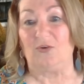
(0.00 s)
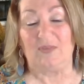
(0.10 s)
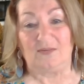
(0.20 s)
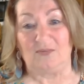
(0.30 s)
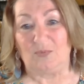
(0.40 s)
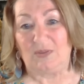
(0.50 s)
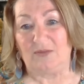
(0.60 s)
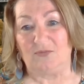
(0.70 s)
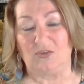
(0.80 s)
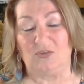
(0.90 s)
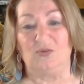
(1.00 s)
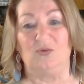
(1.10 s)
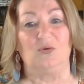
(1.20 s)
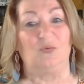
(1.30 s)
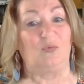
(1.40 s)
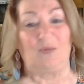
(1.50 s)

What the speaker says: or things that we love to do, or